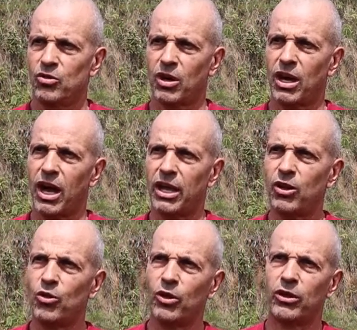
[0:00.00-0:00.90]
guy
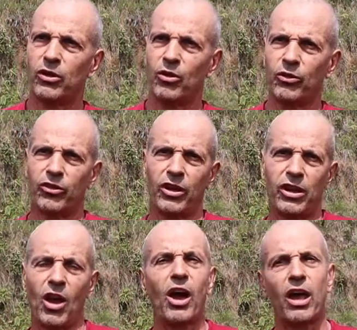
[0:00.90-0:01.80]
who said,
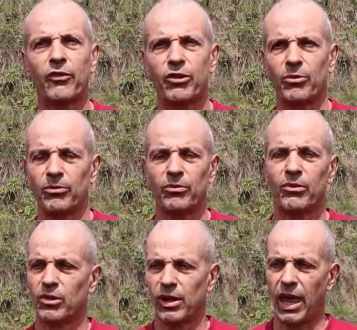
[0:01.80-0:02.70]
yeah, I have some
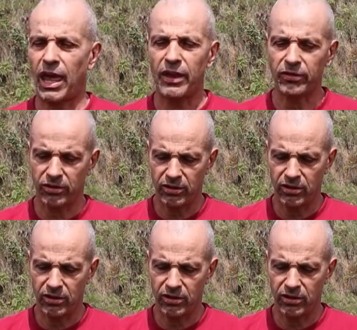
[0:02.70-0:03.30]
land,